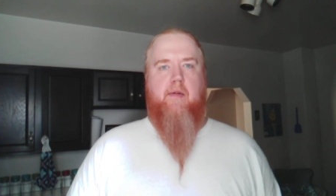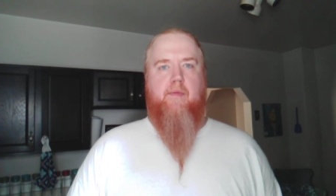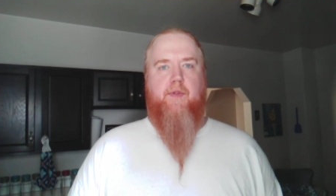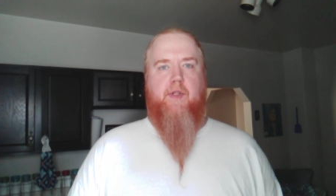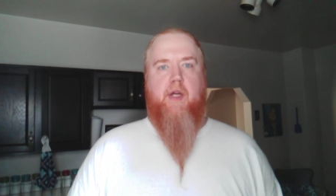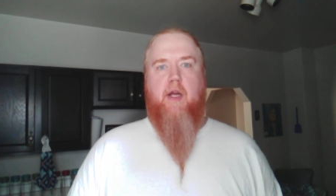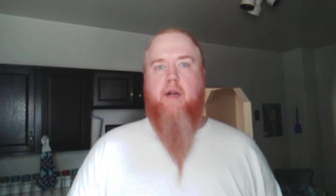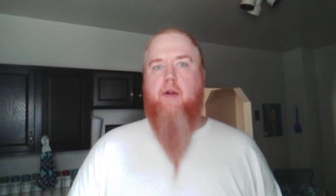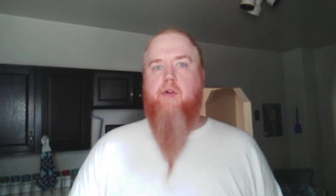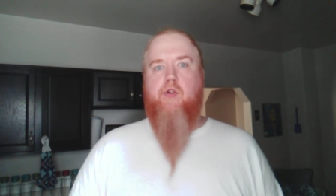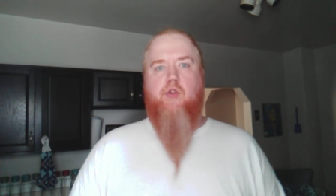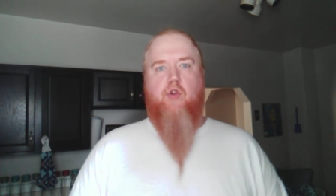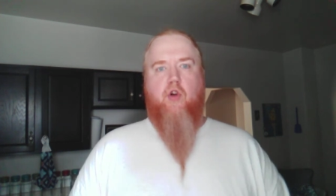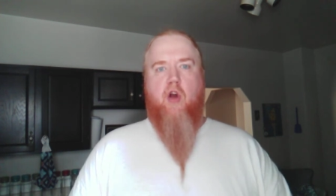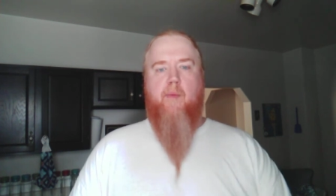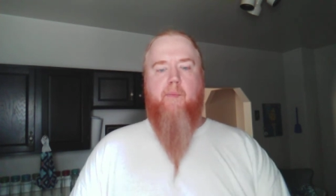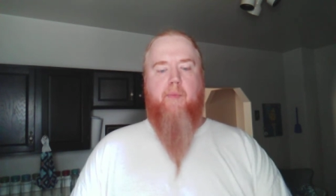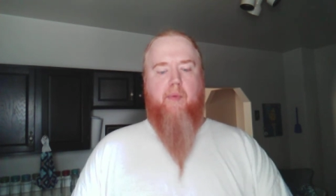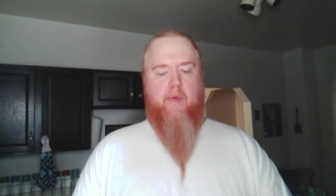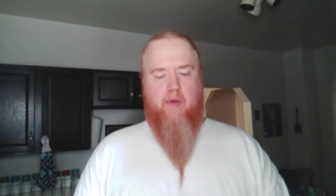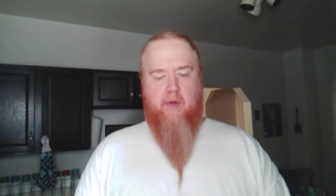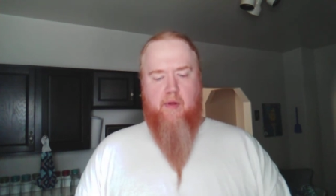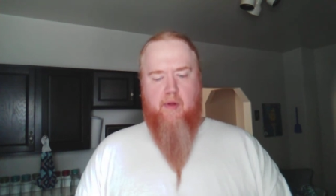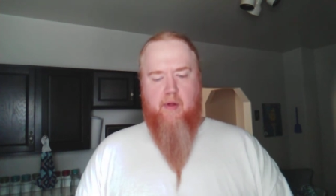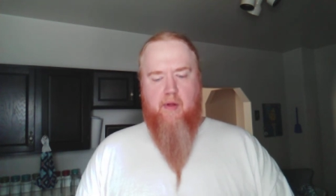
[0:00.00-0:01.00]
Donald
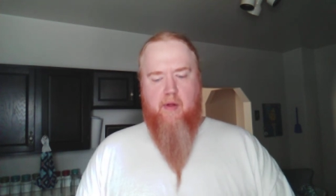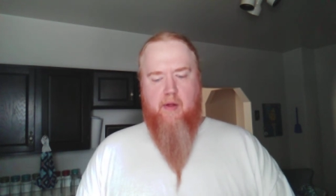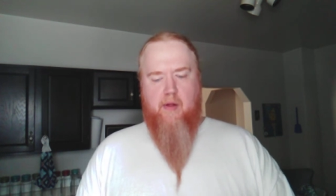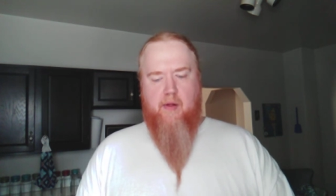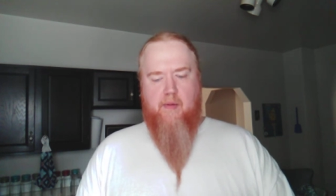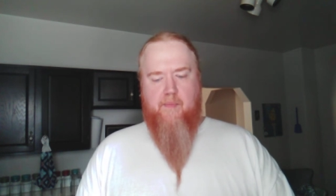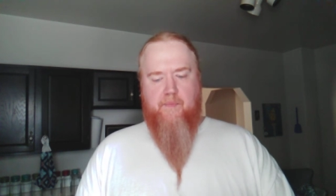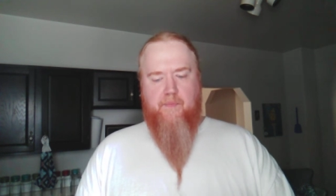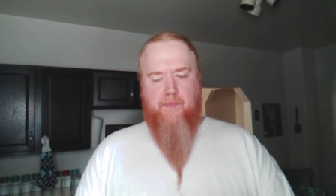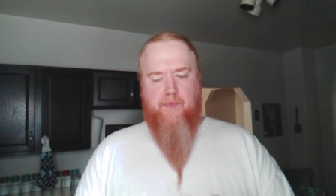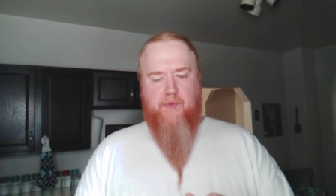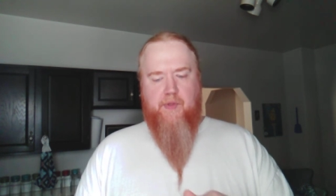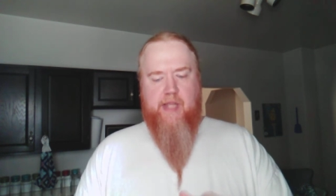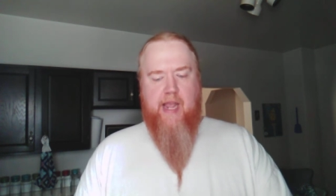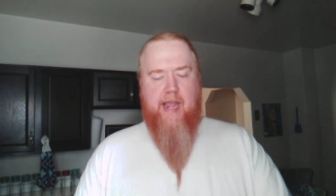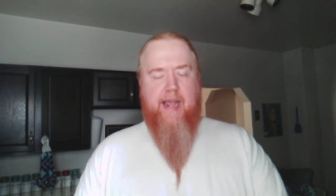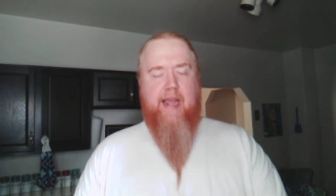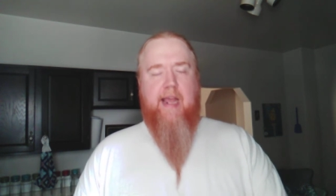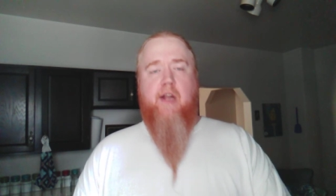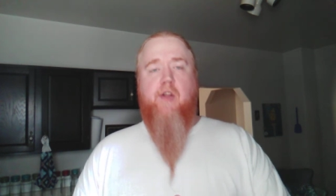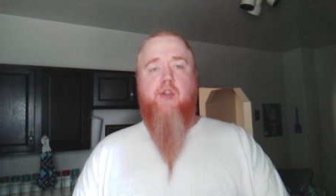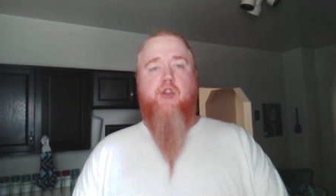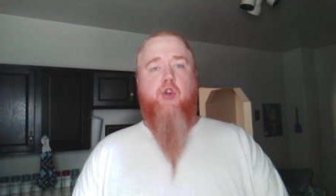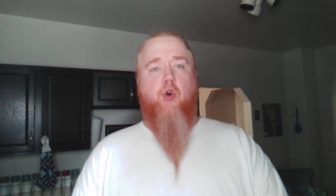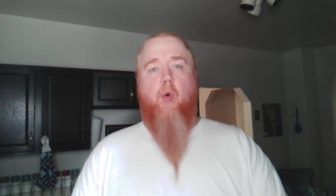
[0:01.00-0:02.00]
Trump
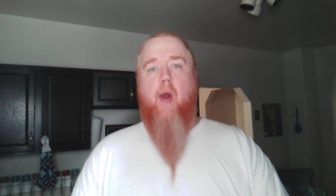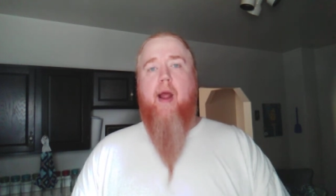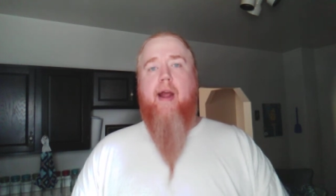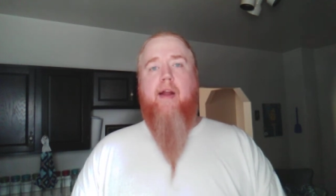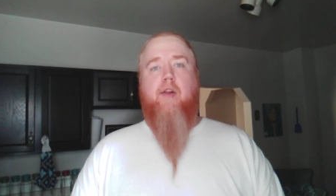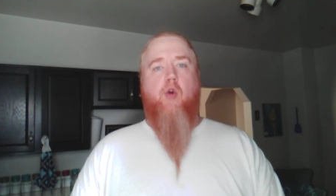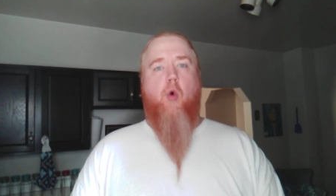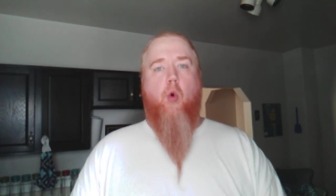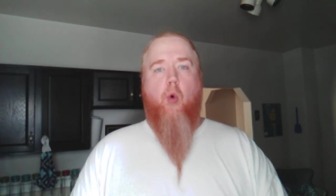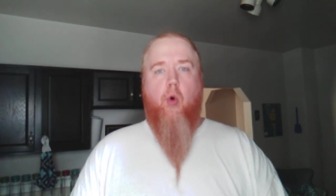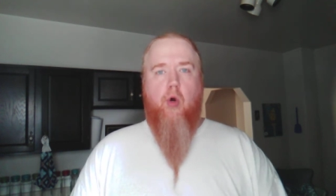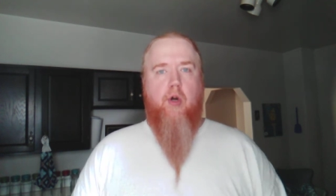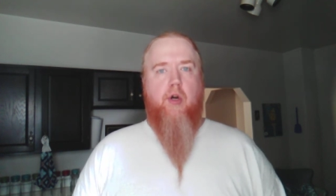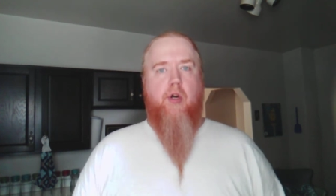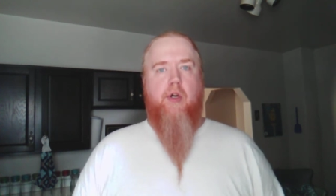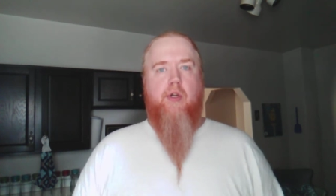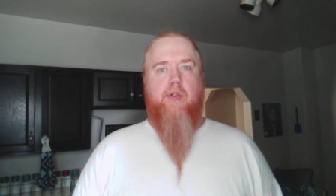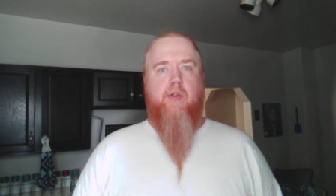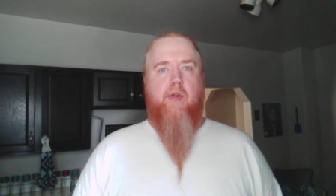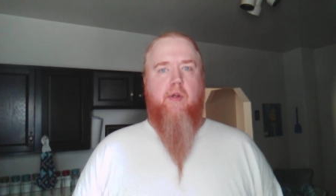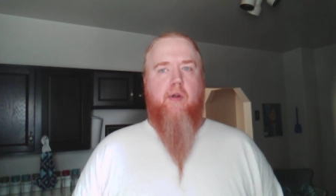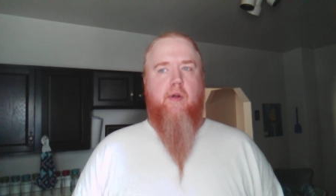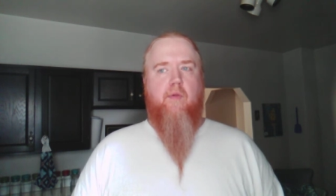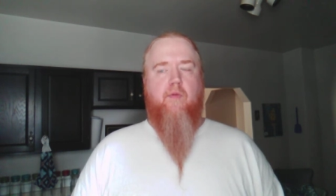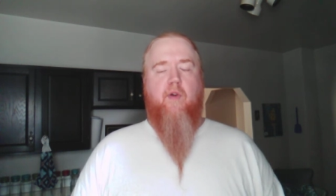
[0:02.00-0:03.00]
taking direct orders